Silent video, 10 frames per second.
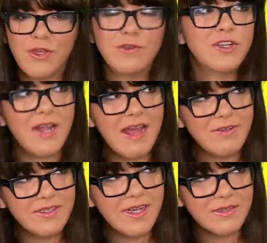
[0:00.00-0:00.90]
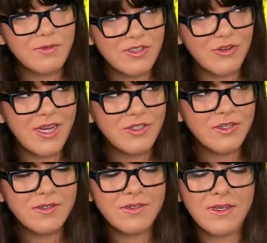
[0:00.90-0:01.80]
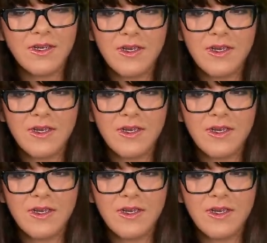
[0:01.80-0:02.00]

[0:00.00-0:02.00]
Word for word: huge on having sex with strangers,